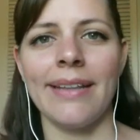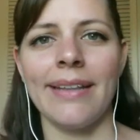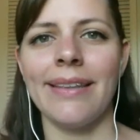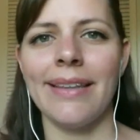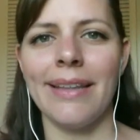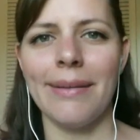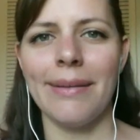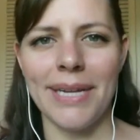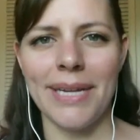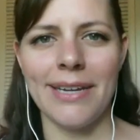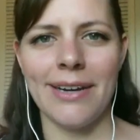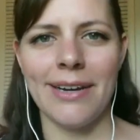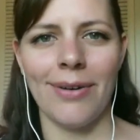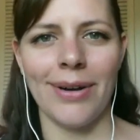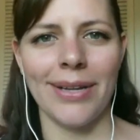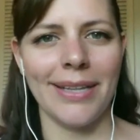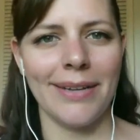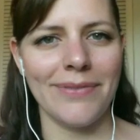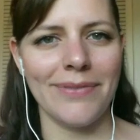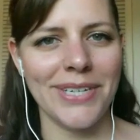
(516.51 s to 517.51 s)
Let me know.
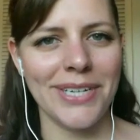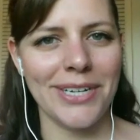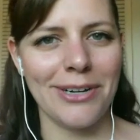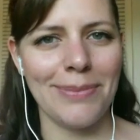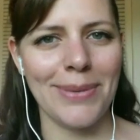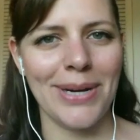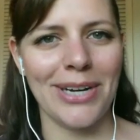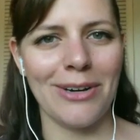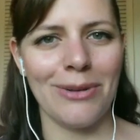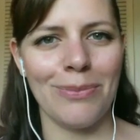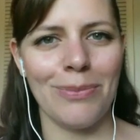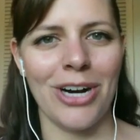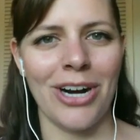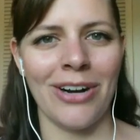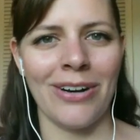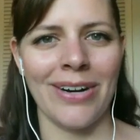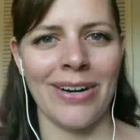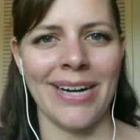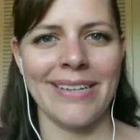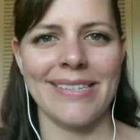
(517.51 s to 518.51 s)
I'd love to hear about your
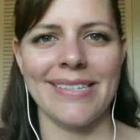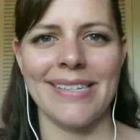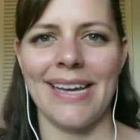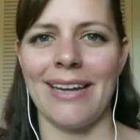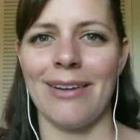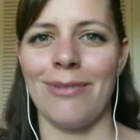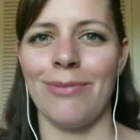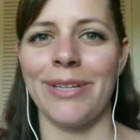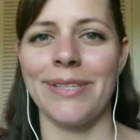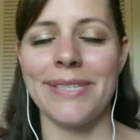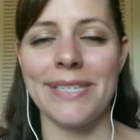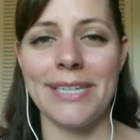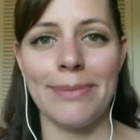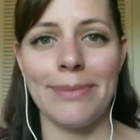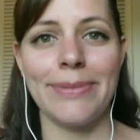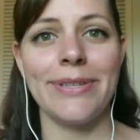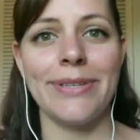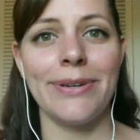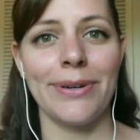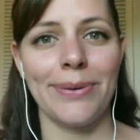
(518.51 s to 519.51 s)
progress and what
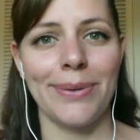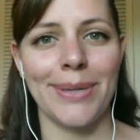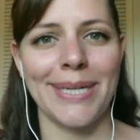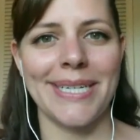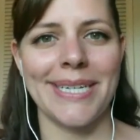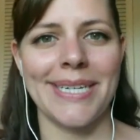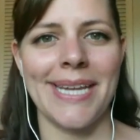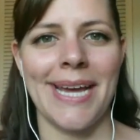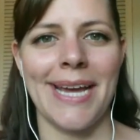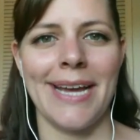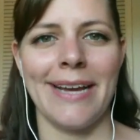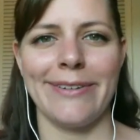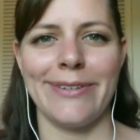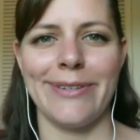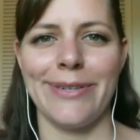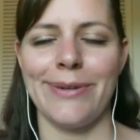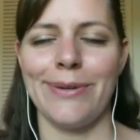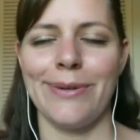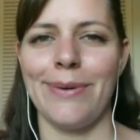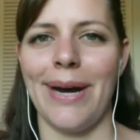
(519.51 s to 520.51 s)
steps you're going to take
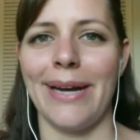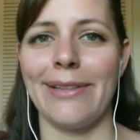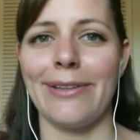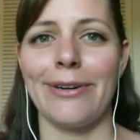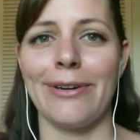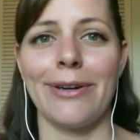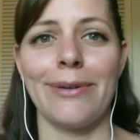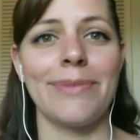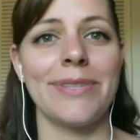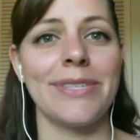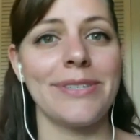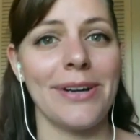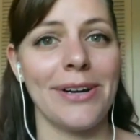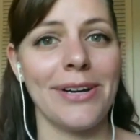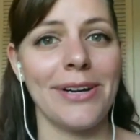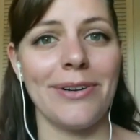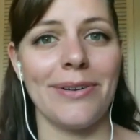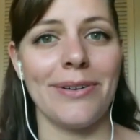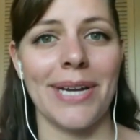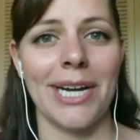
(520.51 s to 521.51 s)
to either start
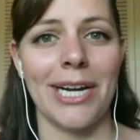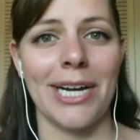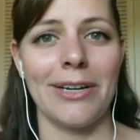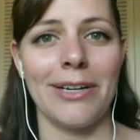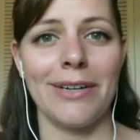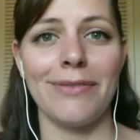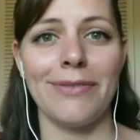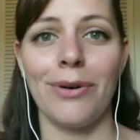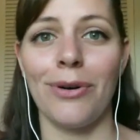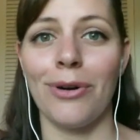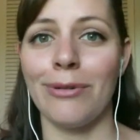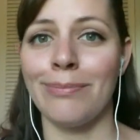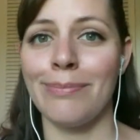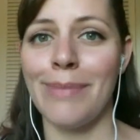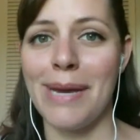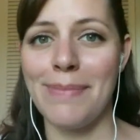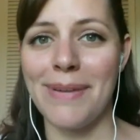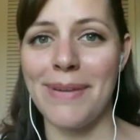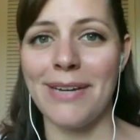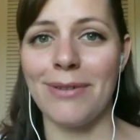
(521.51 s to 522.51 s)
your narrative or
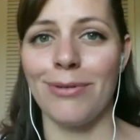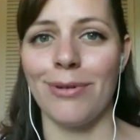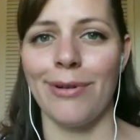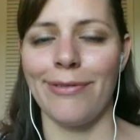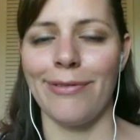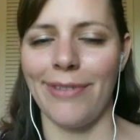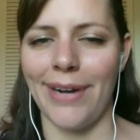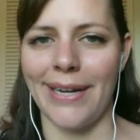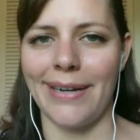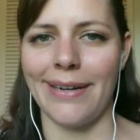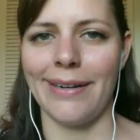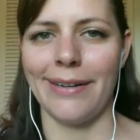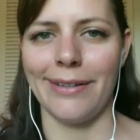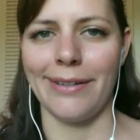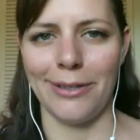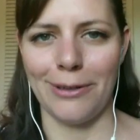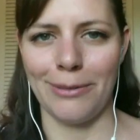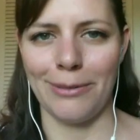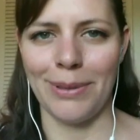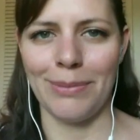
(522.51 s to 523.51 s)
maybe refine it a
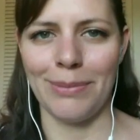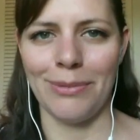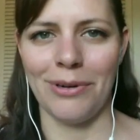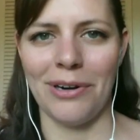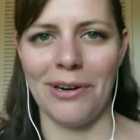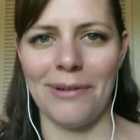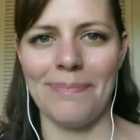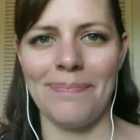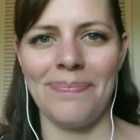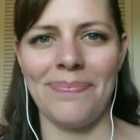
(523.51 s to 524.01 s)
little bit more.